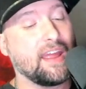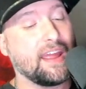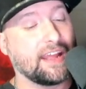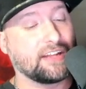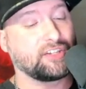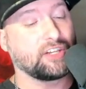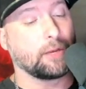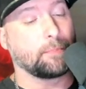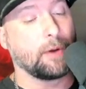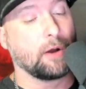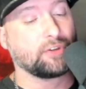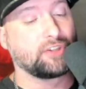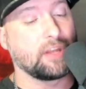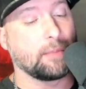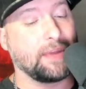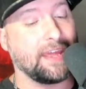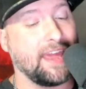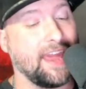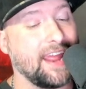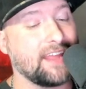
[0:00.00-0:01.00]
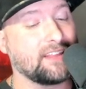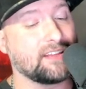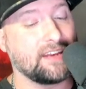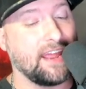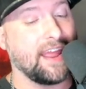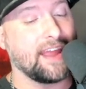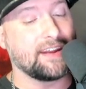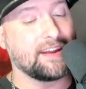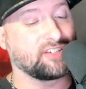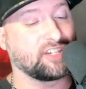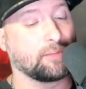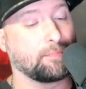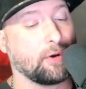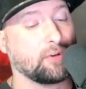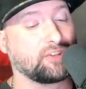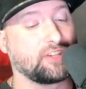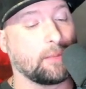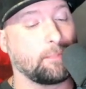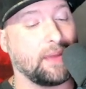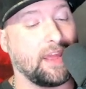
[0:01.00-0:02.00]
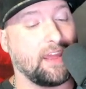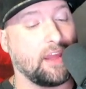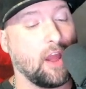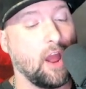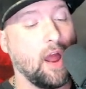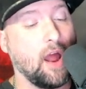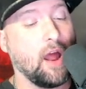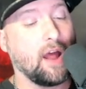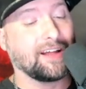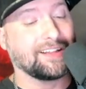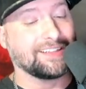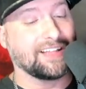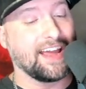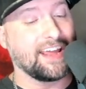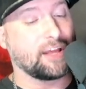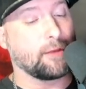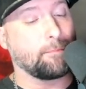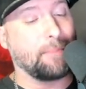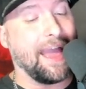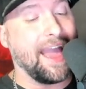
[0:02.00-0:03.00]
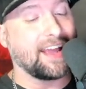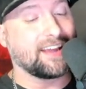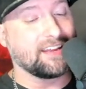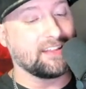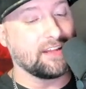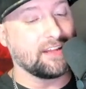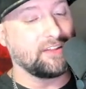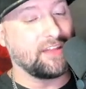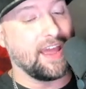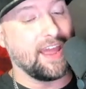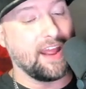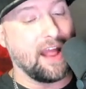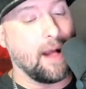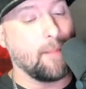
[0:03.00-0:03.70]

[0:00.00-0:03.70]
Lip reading: It's supposed to be hand in hand. It's supposed to be like back in the day.